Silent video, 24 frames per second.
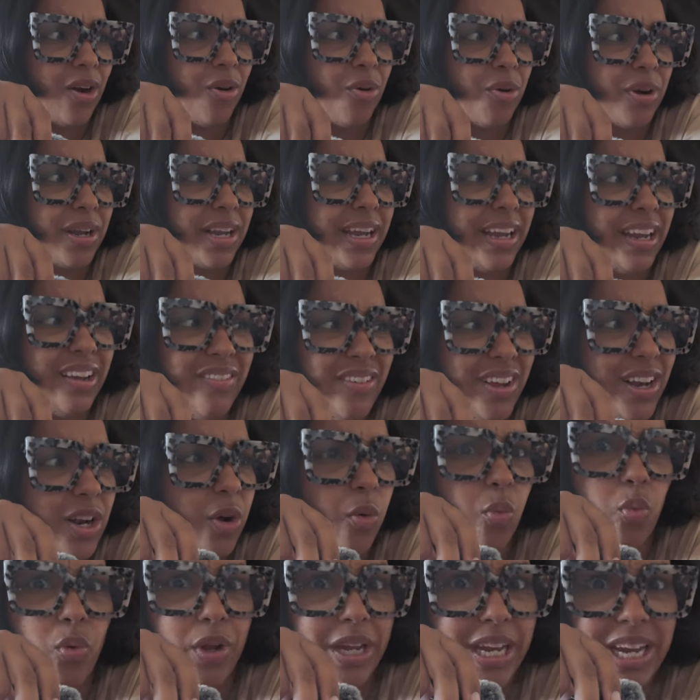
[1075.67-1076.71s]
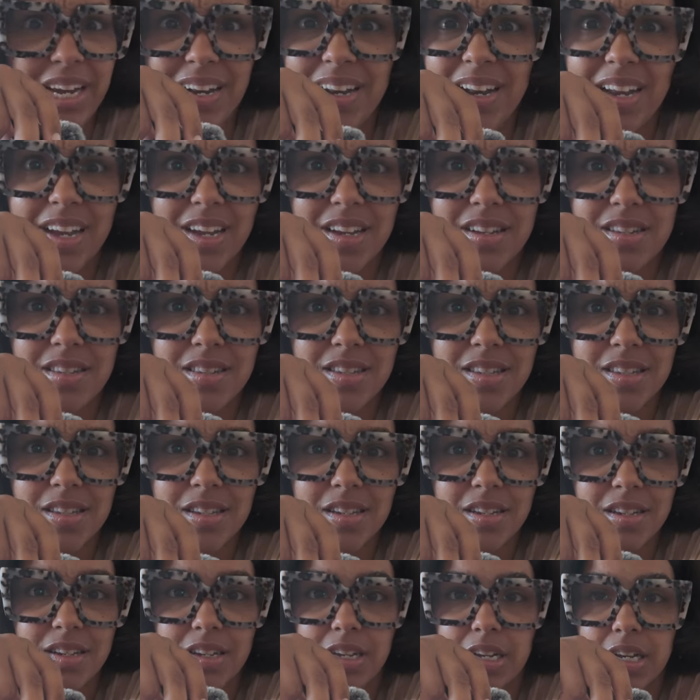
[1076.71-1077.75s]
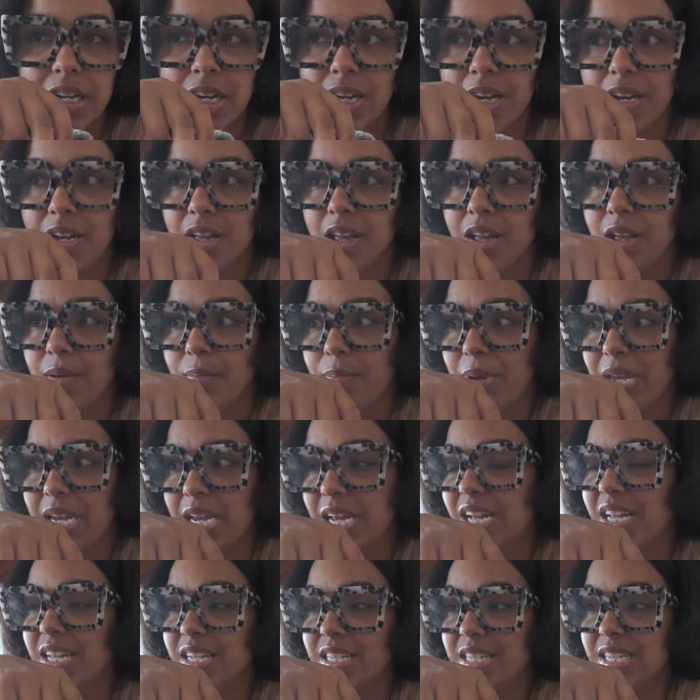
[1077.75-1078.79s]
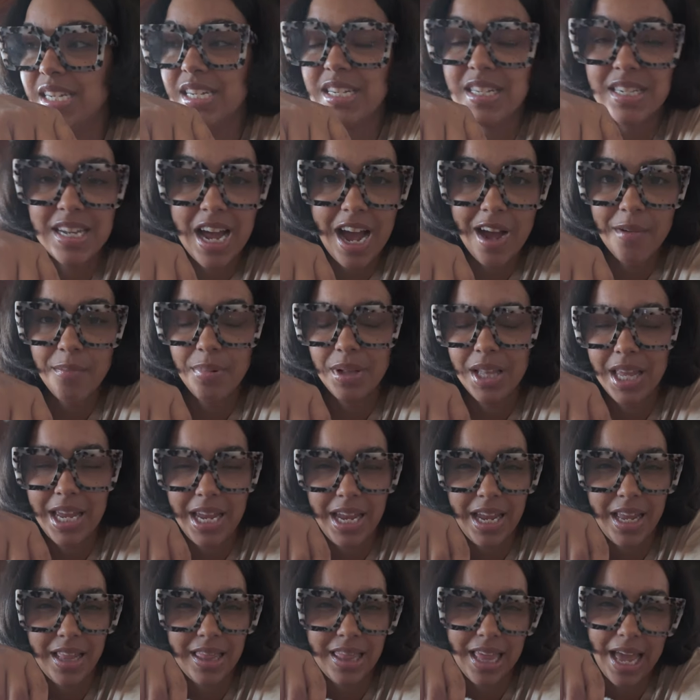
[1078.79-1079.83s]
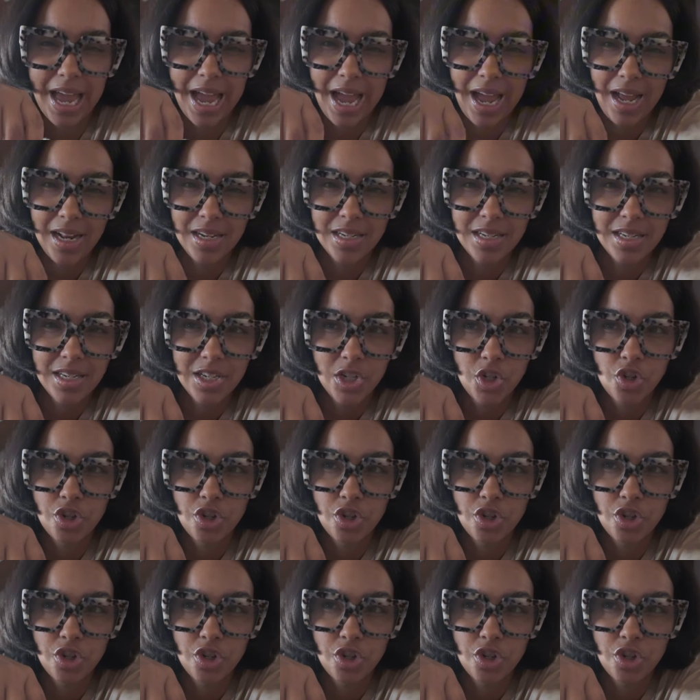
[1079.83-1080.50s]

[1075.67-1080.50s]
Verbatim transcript: or even a weakness because he's not playing that